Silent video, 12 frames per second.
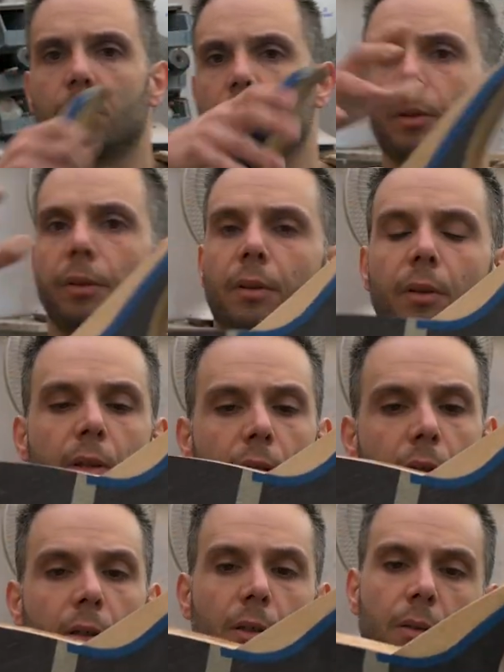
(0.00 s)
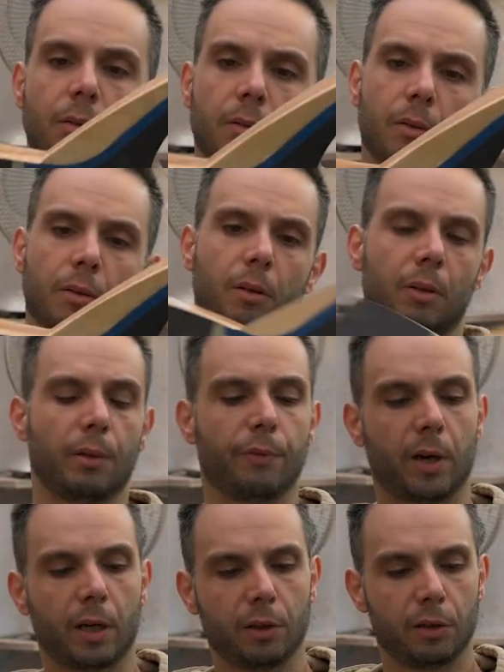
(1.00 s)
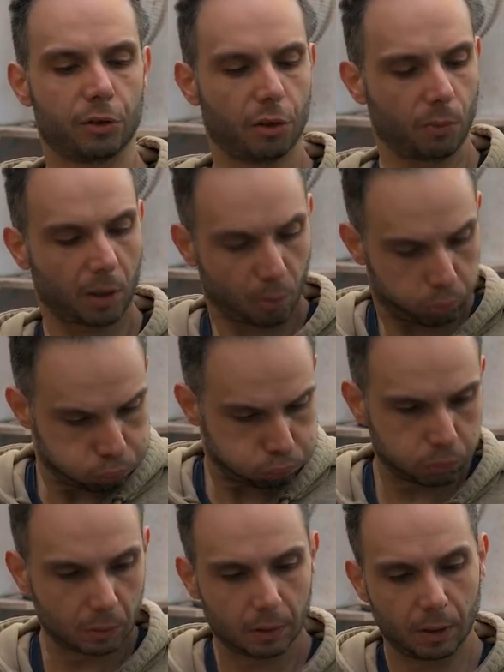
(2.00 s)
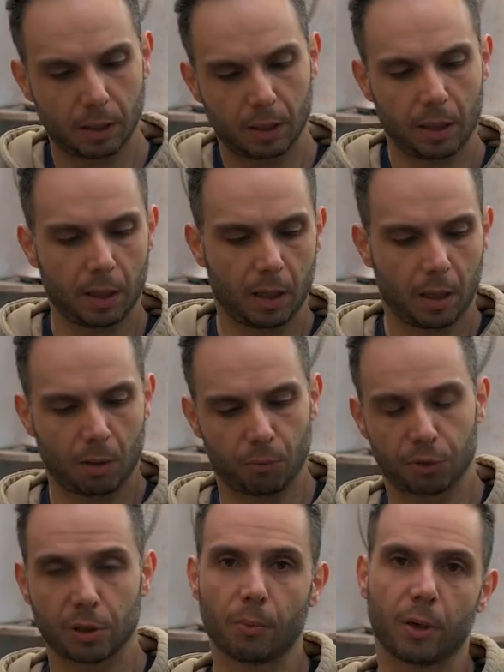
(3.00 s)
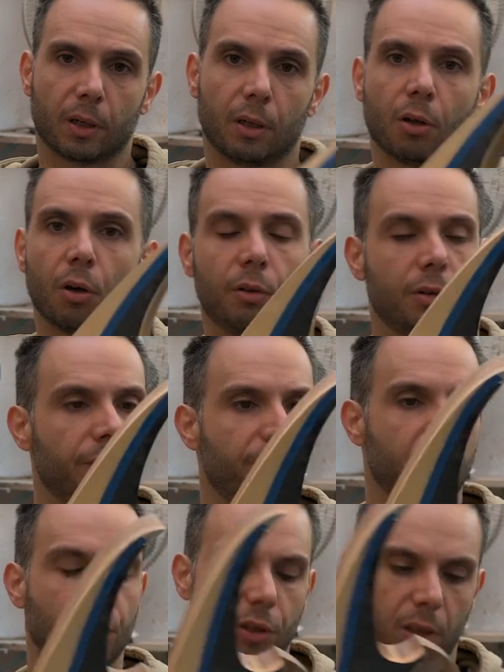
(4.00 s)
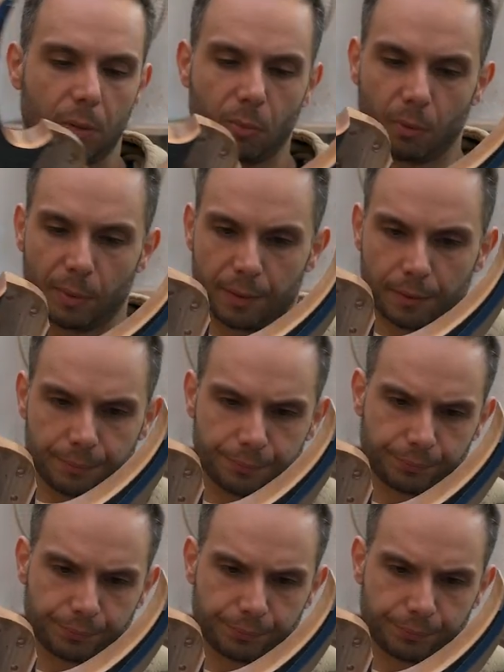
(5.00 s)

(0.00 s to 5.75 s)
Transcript: This is the Divine Edition one, which I'm working on the finish at the moment.